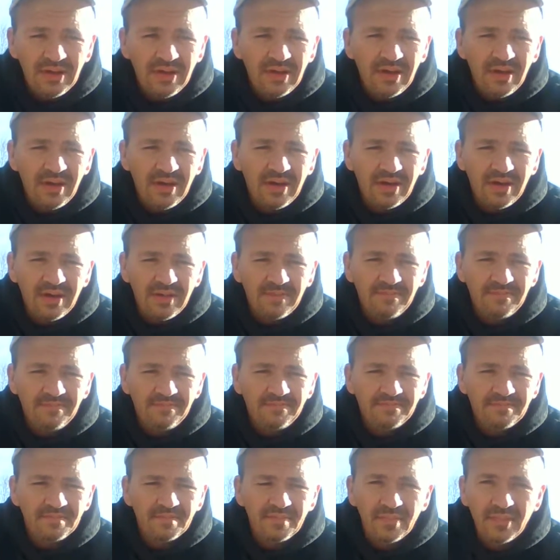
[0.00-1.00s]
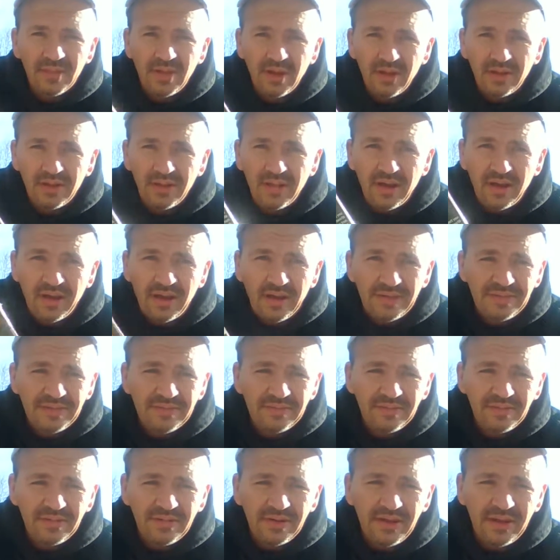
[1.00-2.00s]
um, a lot,
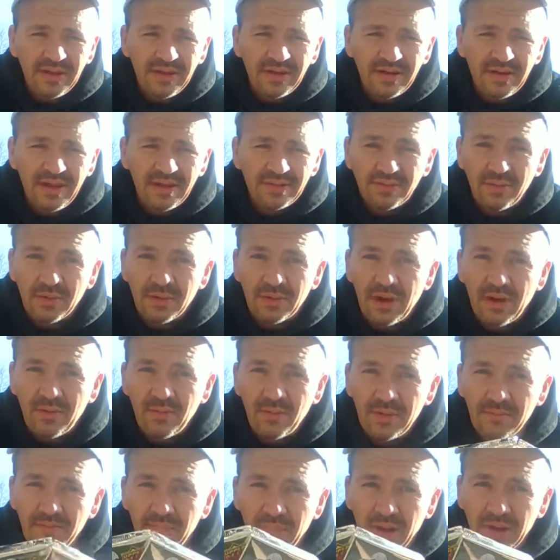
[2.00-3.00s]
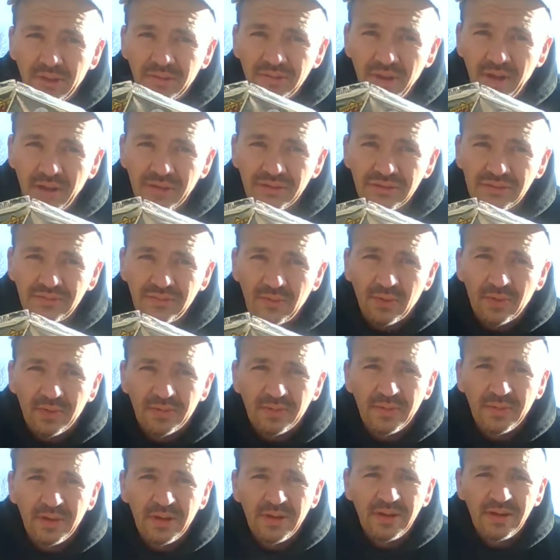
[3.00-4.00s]
and that's what I won both lots
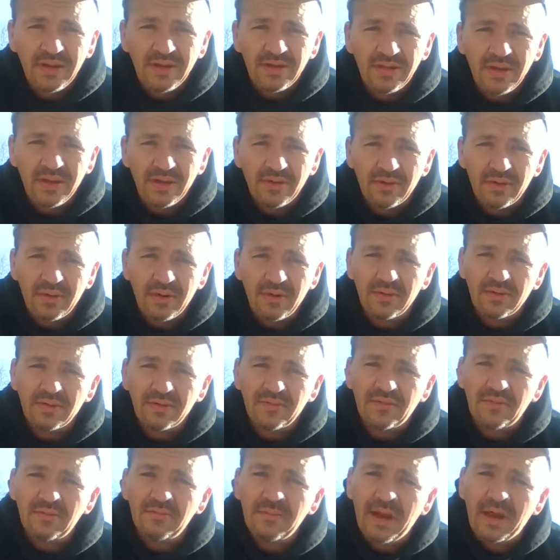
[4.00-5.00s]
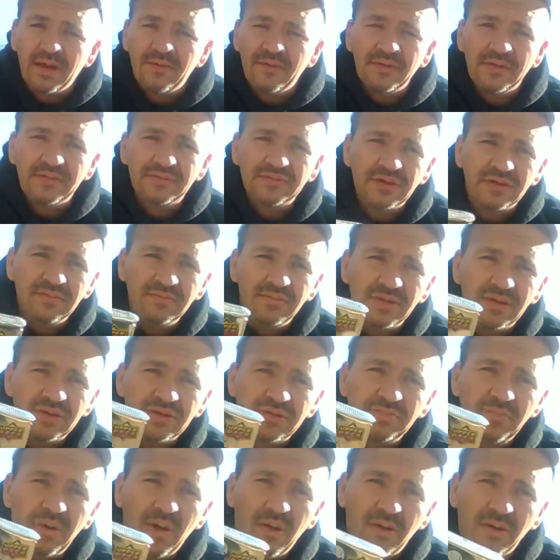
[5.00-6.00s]
for. That were on for about fifteen
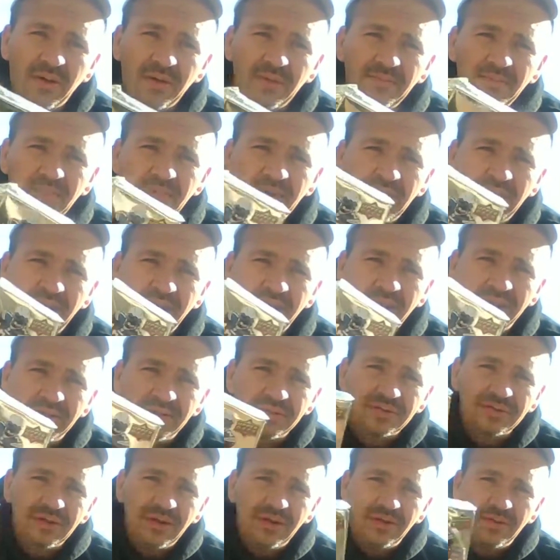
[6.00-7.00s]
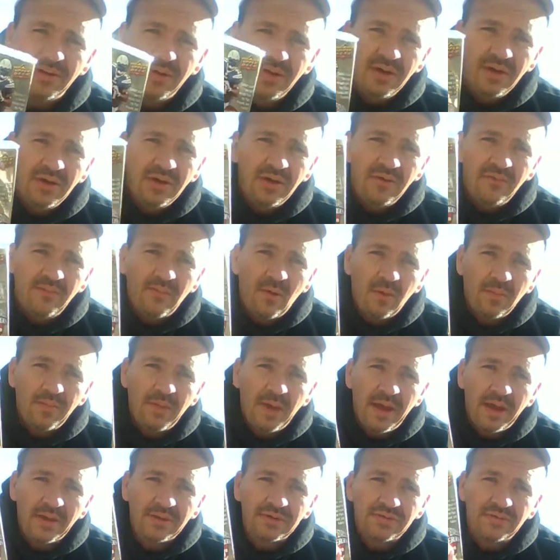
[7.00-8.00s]
minutes apart, and so four
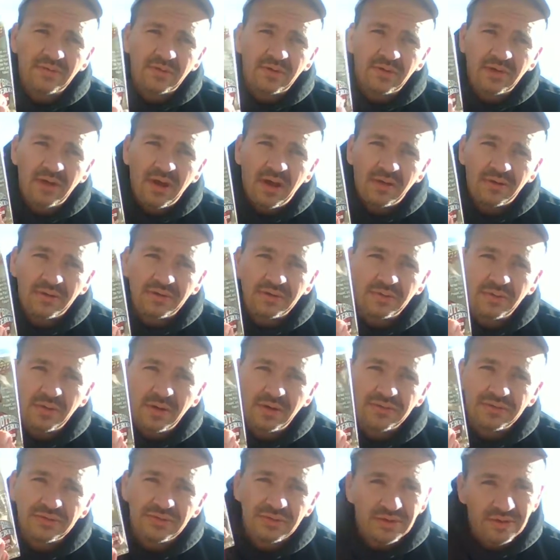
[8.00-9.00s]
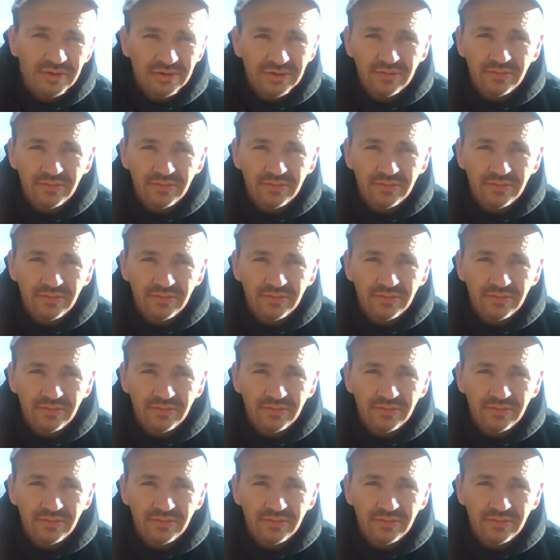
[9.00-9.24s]
packs for a dollar and twelve cent, you